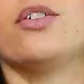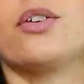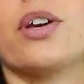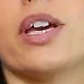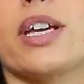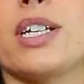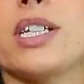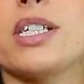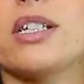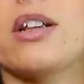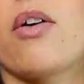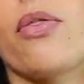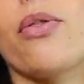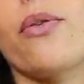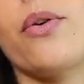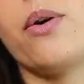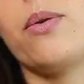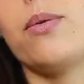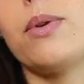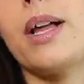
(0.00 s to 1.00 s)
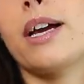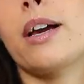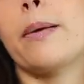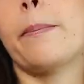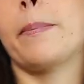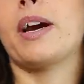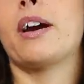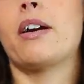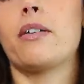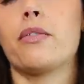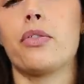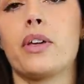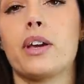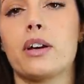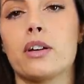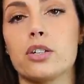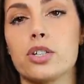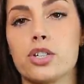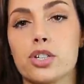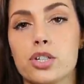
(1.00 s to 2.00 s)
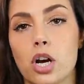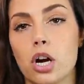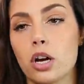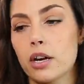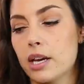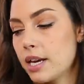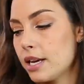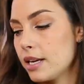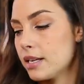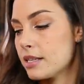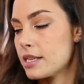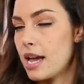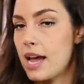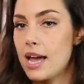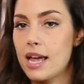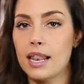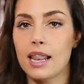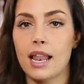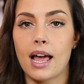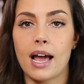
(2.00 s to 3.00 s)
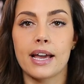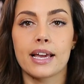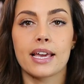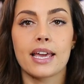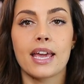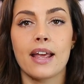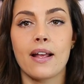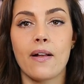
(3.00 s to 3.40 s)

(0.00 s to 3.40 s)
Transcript: You can just throw like a pair of thicker stockings and like